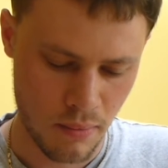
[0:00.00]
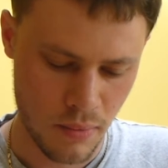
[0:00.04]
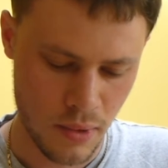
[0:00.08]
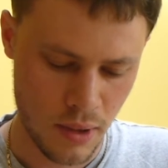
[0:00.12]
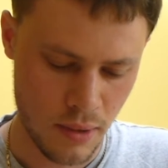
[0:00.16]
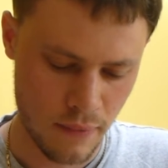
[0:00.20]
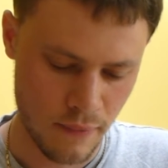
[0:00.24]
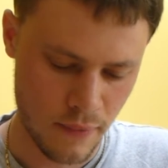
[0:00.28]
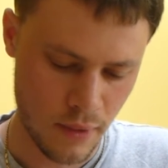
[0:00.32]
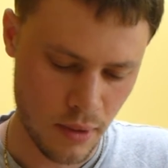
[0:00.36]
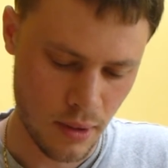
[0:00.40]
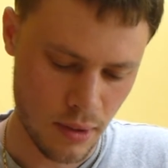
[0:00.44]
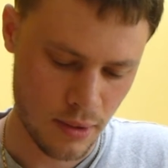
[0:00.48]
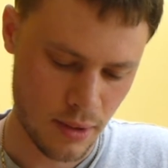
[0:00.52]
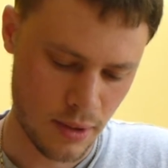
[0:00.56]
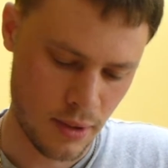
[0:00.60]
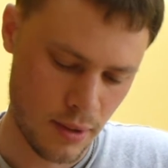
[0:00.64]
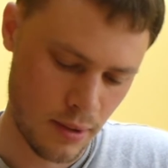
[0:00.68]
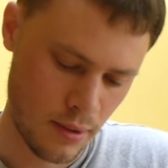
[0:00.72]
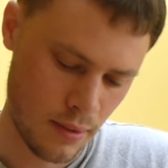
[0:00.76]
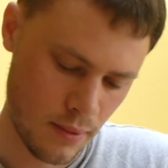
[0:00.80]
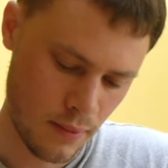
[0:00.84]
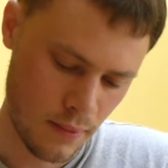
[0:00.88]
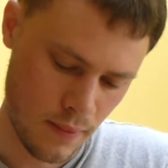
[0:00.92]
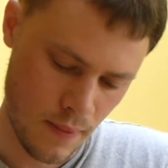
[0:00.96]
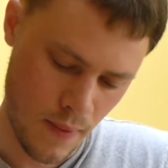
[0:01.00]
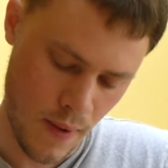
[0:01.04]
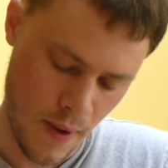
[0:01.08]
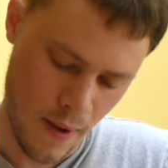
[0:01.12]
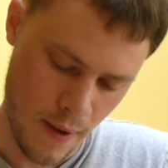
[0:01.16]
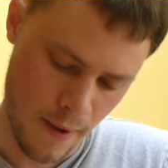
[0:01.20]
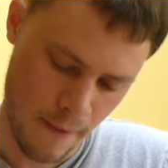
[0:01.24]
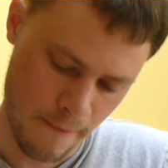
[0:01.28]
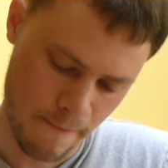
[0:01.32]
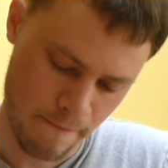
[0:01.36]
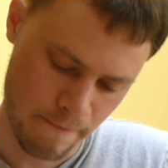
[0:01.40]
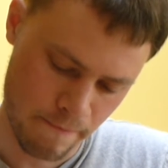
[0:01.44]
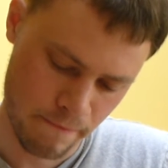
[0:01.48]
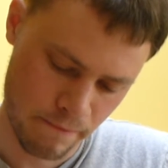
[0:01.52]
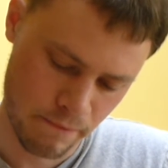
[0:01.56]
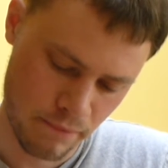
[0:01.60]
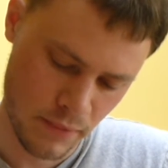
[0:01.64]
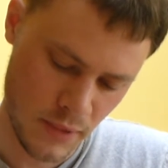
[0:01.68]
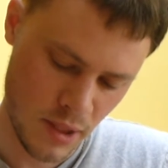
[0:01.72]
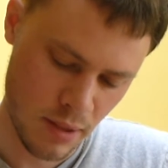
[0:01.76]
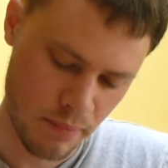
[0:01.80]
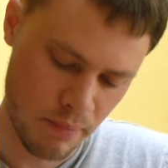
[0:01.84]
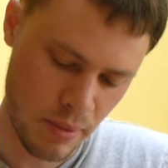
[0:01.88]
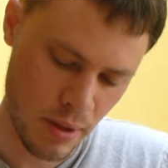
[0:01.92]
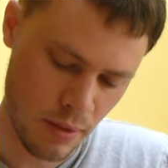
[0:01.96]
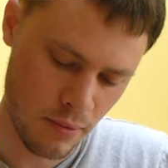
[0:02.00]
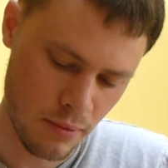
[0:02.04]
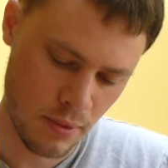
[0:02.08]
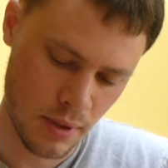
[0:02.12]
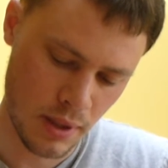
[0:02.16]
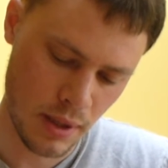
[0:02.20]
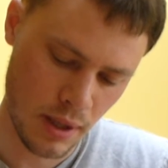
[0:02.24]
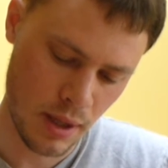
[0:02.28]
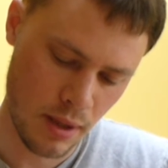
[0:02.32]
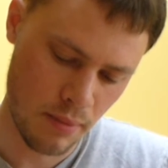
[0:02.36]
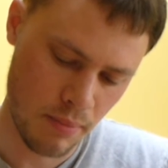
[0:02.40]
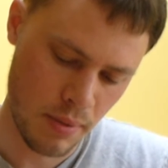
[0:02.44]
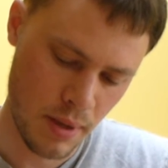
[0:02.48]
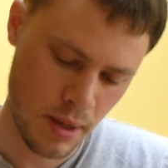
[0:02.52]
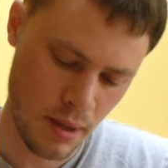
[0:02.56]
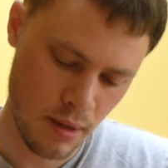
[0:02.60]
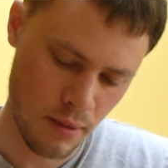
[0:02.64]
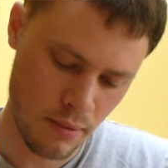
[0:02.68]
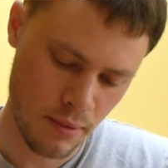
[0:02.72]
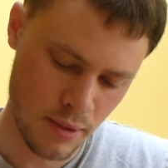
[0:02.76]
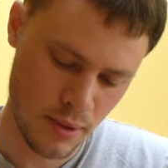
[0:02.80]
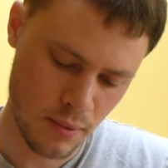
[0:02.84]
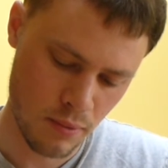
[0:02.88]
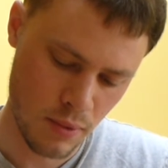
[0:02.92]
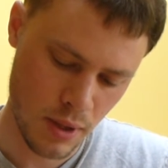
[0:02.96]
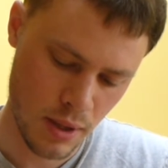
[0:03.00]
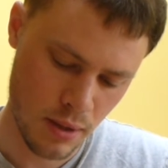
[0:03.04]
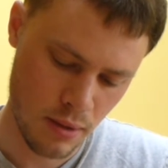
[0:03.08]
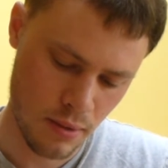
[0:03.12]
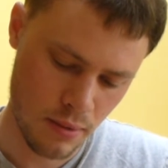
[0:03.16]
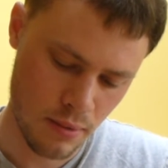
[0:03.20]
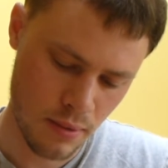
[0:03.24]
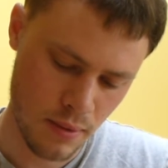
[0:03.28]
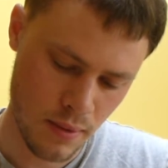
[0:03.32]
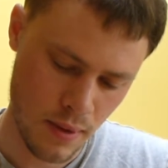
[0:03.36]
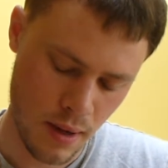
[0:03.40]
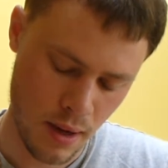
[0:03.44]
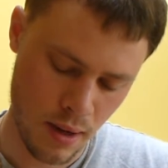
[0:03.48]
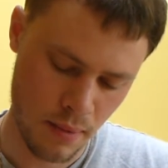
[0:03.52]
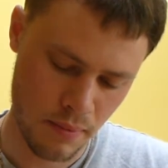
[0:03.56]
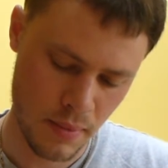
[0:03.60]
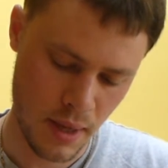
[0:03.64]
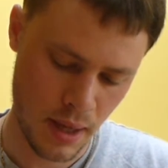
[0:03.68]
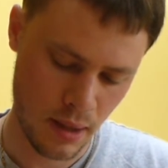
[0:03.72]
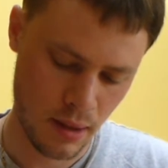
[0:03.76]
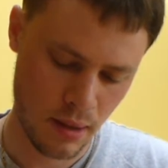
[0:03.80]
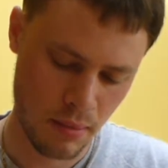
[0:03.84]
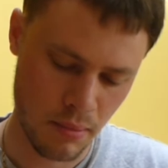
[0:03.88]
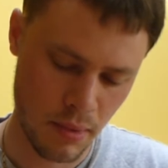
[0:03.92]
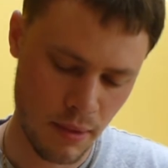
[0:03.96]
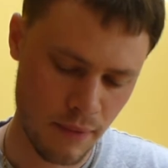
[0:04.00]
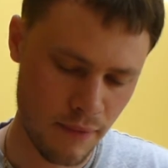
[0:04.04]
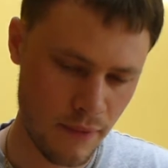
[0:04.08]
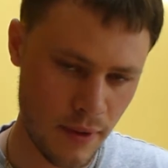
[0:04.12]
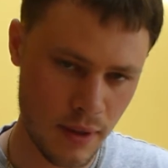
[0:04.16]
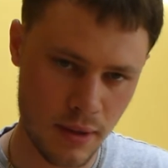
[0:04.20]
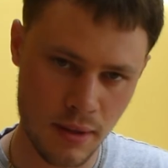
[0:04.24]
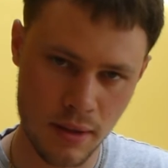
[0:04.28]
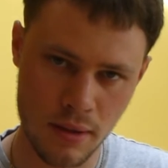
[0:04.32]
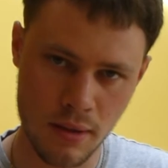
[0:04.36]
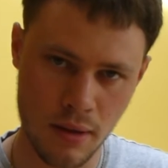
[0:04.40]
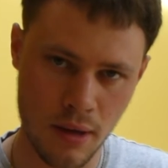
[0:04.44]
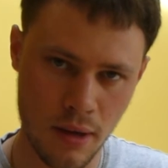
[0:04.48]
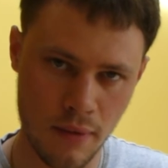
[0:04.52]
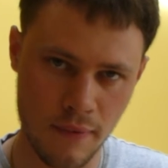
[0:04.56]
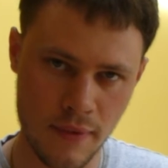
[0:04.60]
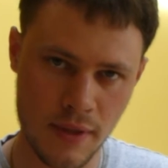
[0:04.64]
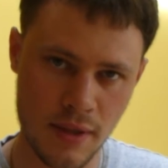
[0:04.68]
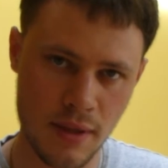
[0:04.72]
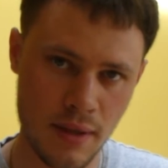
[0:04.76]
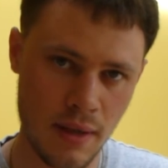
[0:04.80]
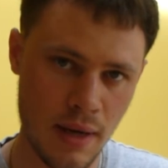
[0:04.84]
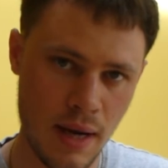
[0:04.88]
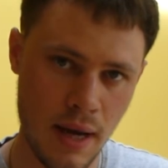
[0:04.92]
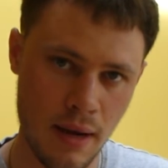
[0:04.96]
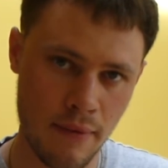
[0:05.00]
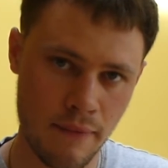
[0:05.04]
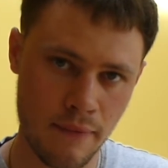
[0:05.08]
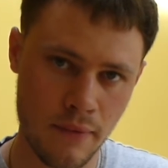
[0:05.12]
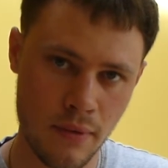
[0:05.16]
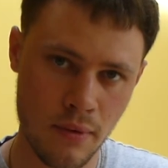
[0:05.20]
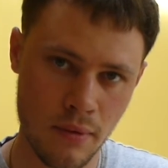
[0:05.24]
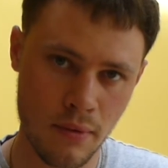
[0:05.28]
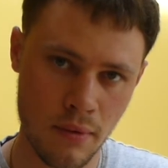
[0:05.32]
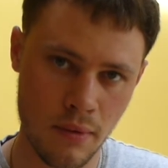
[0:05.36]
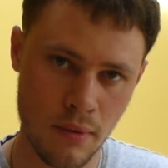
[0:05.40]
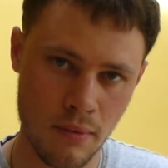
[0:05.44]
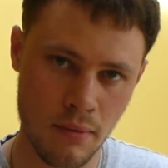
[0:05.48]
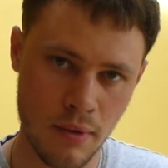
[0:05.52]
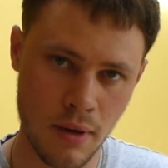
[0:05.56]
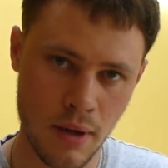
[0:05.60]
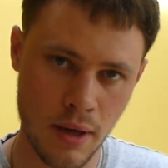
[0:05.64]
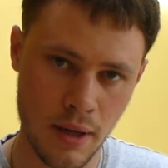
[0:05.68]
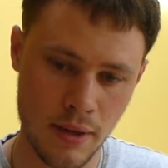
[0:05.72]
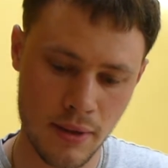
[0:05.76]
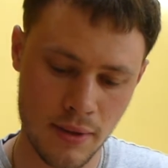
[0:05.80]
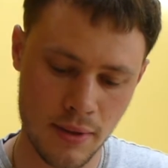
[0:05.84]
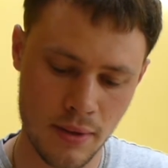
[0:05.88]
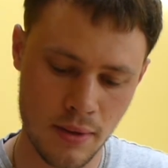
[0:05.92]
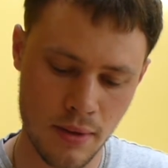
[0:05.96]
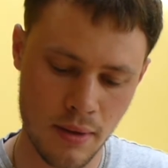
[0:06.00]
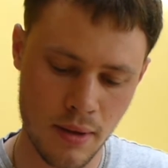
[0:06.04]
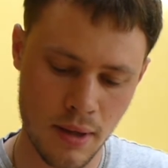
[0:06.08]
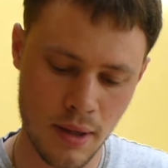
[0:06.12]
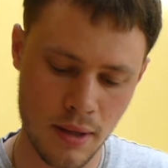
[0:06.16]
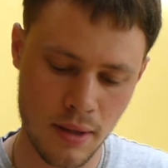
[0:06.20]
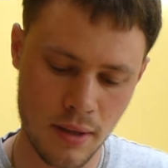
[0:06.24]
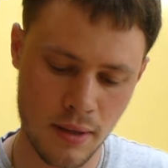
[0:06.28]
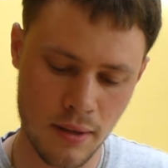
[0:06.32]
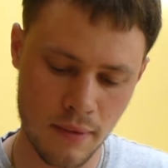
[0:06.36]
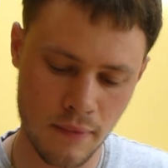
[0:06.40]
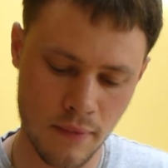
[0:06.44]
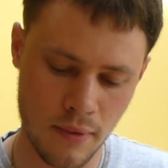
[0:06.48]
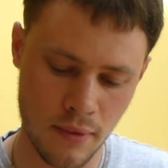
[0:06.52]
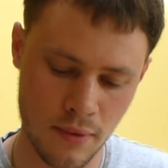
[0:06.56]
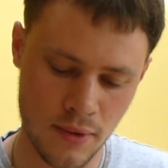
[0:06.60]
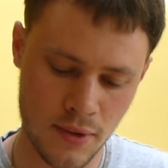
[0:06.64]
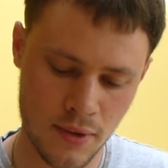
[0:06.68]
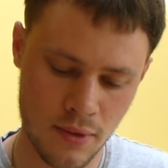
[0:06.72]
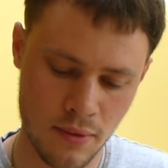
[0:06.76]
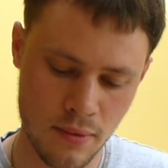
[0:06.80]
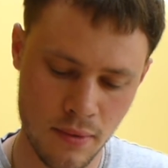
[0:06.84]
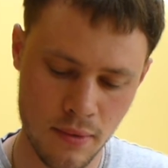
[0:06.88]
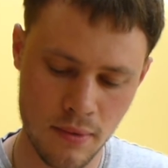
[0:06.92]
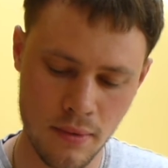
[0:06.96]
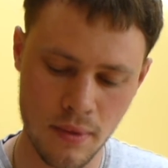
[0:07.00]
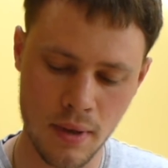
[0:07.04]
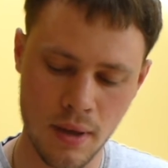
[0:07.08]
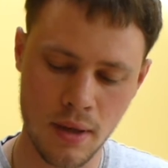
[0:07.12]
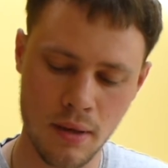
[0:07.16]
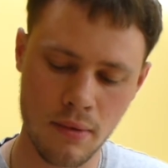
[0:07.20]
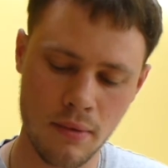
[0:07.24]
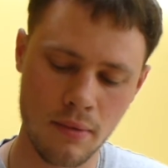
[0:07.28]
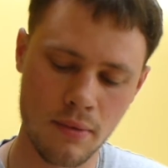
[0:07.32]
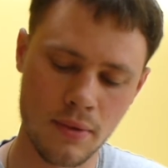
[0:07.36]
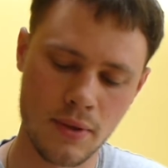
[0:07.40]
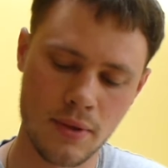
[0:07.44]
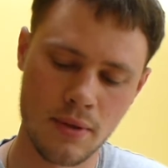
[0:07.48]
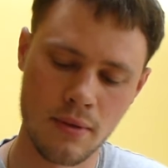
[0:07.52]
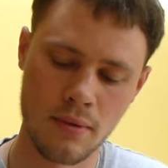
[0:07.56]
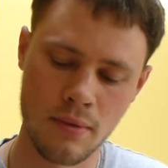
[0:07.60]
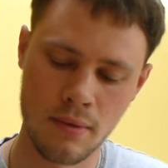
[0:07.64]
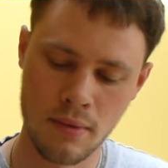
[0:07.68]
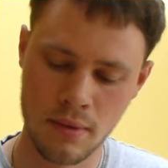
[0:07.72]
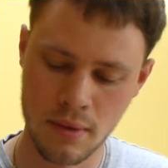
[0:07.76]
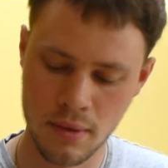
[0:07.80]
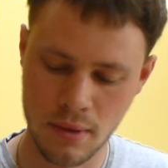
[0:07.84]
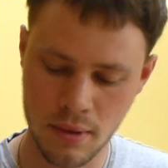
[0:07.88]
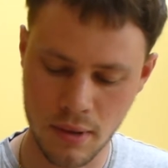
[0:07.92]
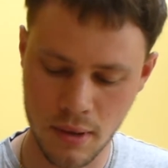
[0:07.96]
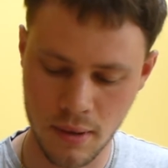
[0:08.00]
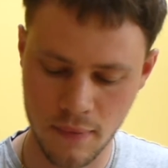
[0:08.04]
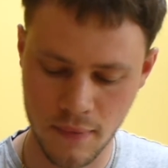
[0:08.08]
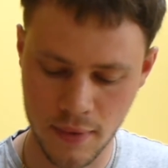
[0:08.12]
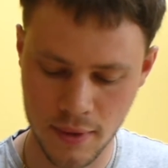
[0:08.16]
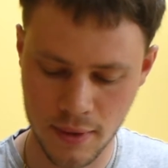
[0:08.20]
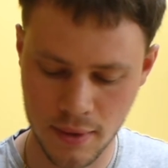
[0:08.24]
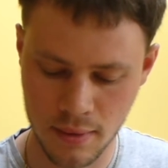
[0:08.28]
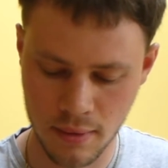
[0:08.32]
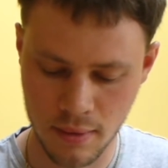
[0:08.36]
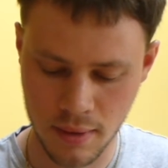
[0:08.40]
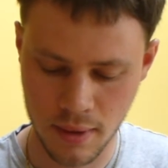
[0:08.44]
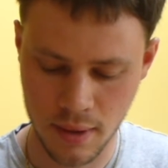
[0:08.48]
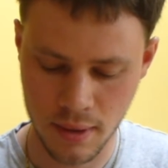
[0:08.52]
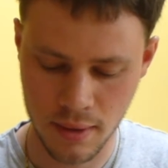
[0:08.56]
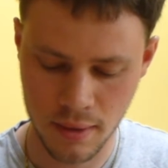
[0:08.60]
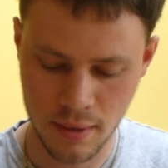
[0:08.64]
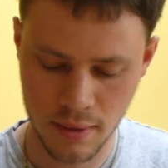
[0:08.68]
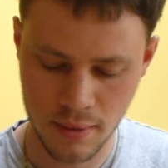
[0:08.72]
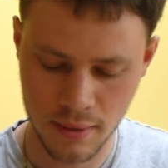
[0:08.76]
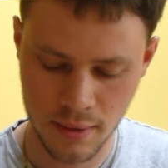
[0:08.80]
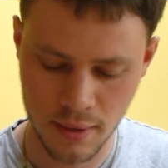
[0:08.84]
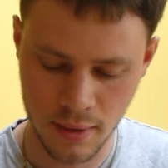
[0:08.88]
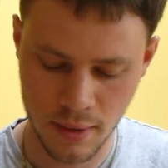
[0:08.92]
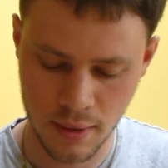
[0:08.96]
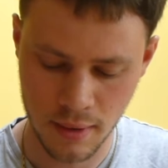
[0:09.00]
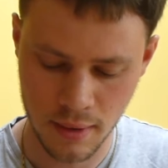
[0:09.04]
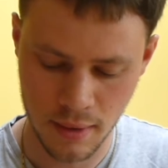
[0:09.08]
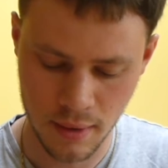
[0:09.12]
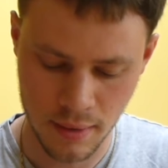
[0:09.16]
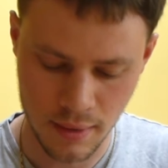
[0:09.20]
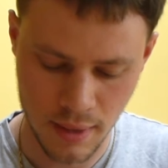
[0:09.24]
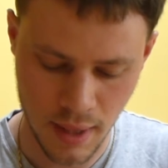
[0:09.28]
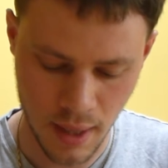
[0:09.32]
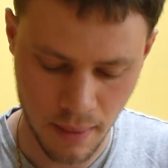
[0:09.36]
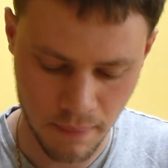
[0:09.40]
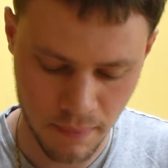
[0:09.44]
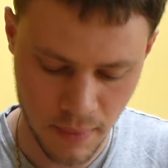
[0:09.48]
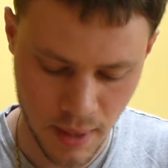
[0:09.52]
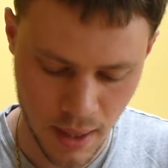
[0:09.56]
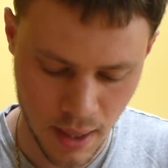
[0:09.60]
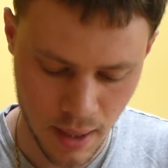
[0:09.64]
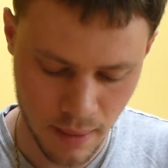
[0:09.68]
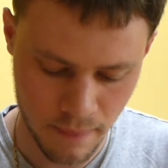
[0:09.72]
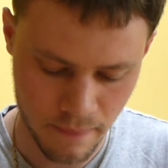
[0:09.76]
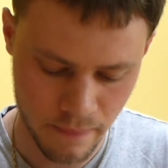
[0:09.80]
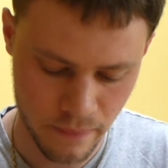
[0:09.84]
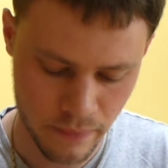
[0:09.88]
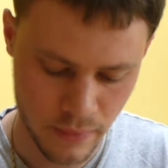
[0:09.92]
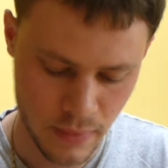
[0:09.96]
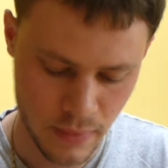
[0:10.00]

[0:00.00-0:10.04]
You've got your belt clip here as well. That can be fitted either to the left or the right side. You've got screw holes on either side, so you can adapt that.